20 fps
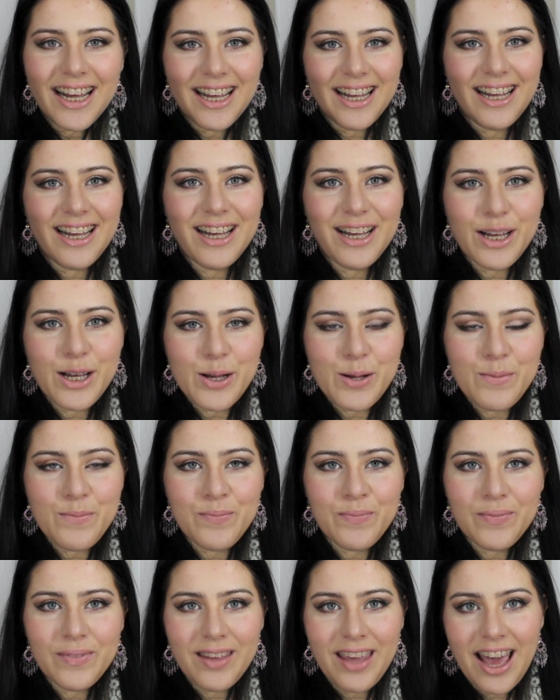
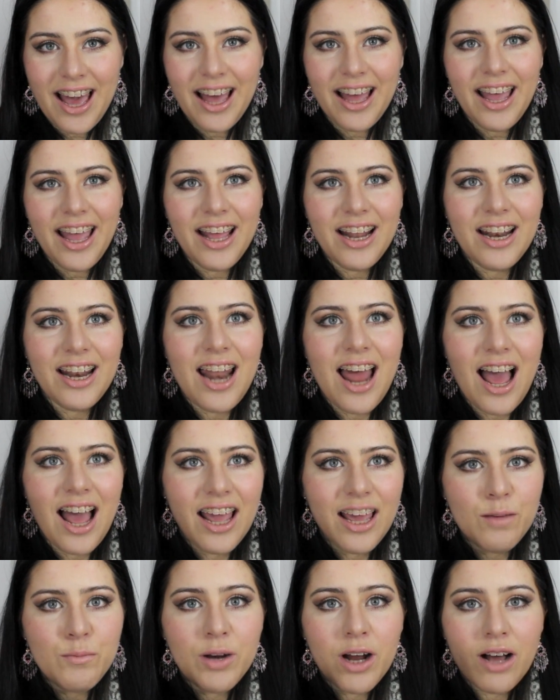Yeah, and
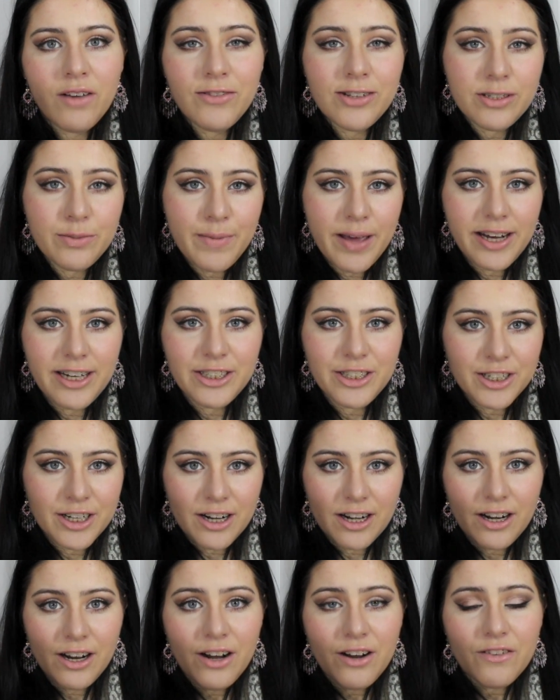I am an office
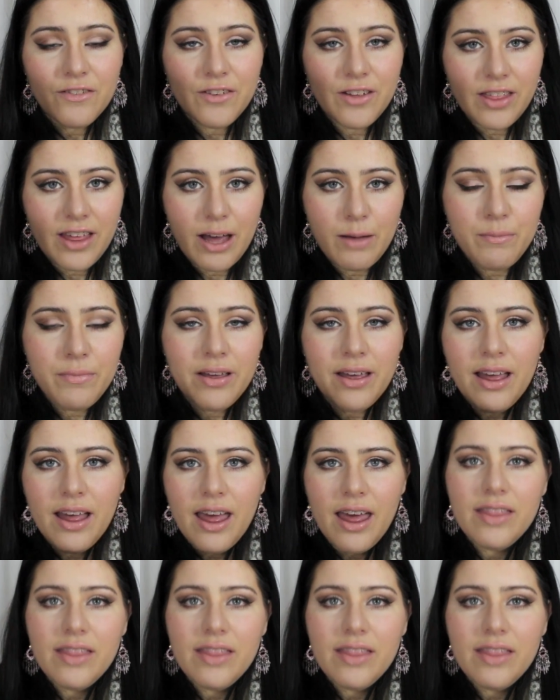manager for them,